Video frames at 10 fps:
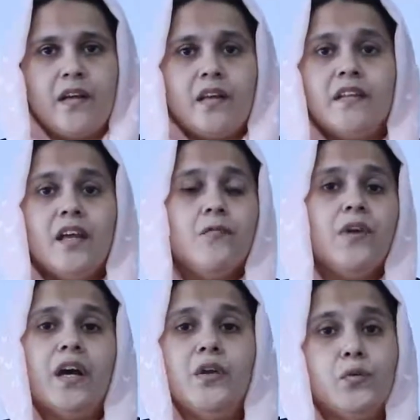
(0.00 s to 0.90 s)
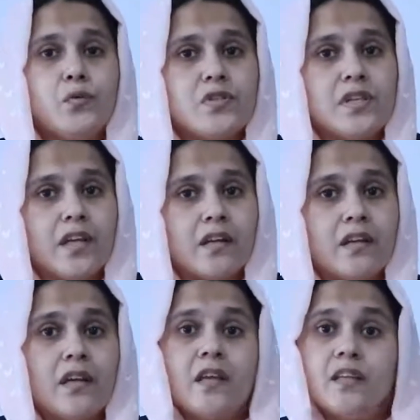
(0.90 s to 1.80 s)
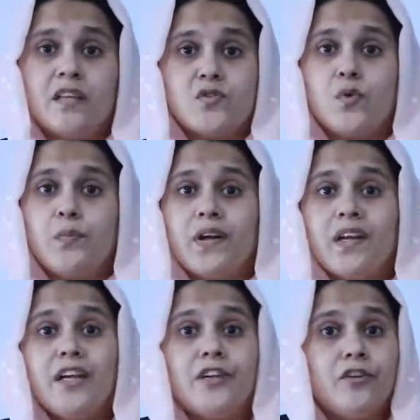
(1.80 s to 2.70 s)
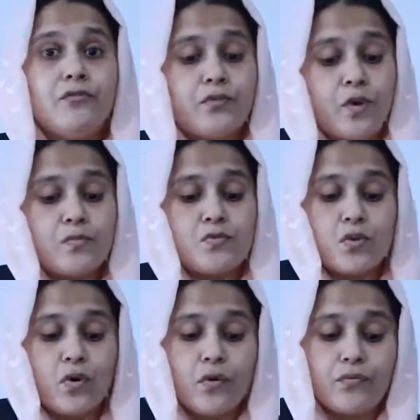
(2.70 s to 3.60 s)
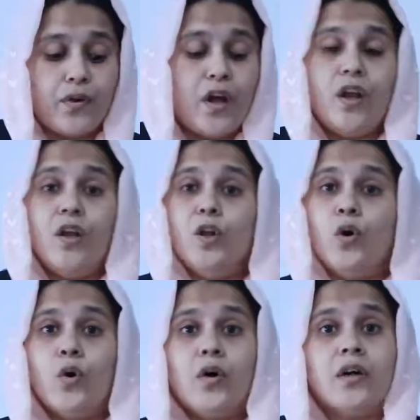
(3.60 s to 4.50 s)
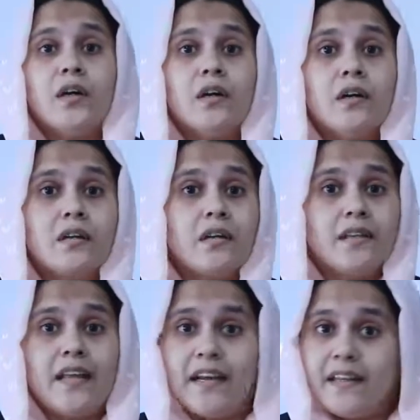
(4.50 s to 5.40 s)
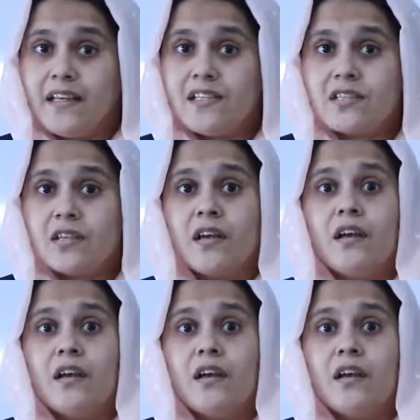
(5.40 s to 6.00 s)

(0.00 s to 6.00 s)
Then we are using the superlative forms of longer, that is